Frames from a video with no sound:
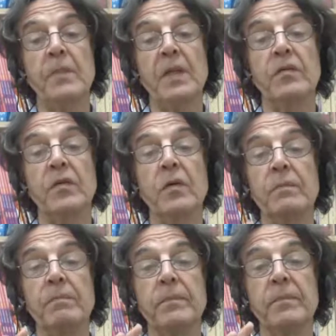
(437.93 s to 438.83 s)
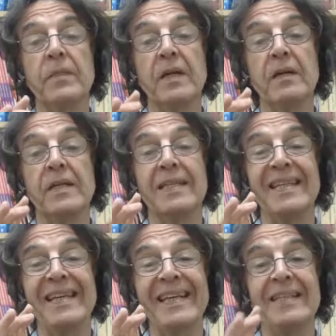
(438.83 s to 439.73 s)
So there
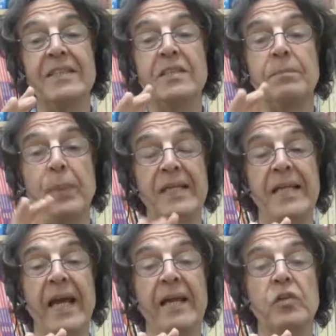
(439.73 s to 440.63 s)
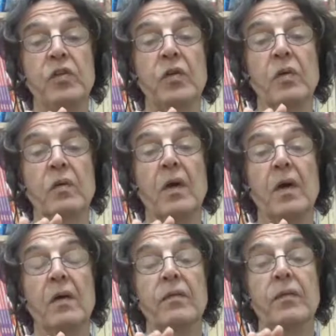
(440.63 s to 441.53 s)
is potential
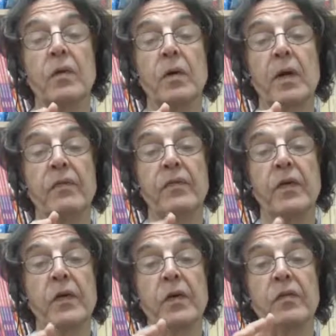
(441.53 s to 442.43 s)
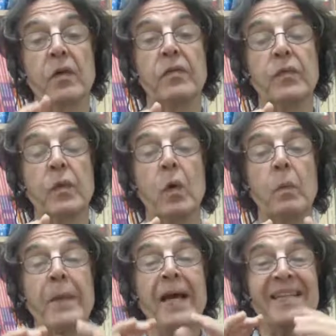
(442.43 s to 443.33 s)
for a focus on
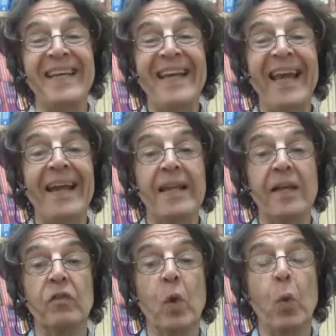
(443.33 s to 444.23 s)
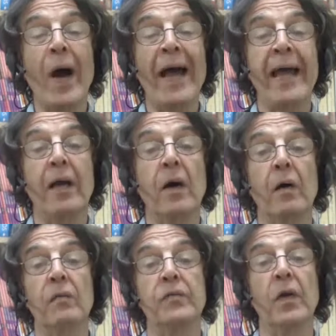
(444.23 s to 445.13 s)
form to get in the way
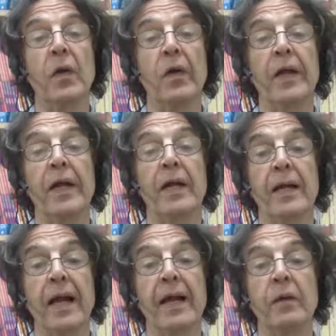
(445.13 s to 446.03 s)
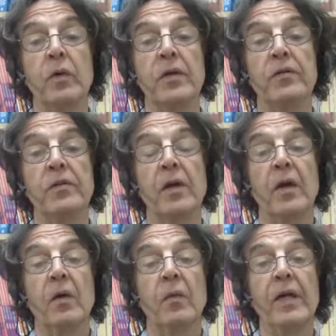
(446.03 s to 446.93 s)
of learning language.
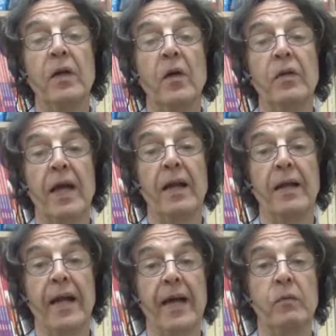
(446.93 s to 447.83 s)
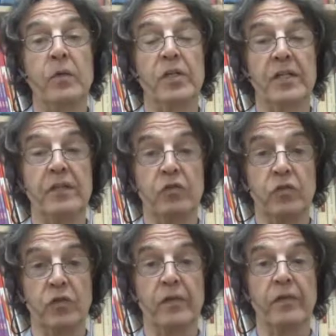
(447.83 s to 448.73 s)
We know that language is
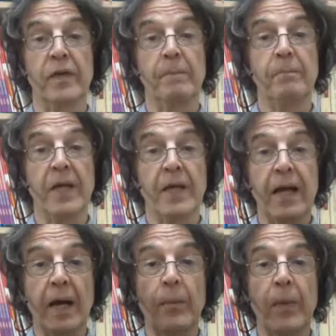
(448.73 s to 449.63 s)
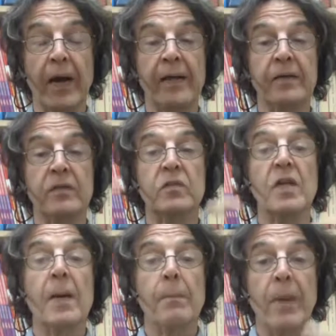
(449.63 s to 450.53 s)
driven in our brains
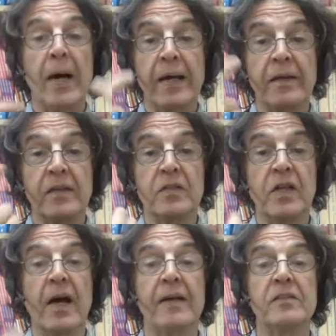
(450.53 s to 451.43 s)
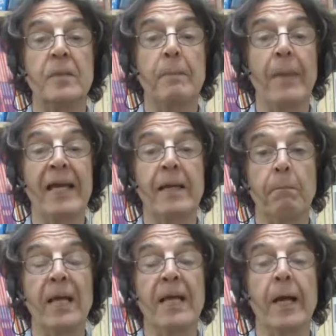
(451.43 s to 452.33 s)
by a desire to make
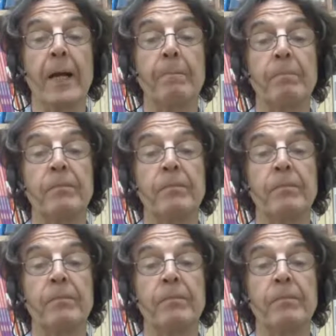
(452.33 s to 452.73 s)
meaning,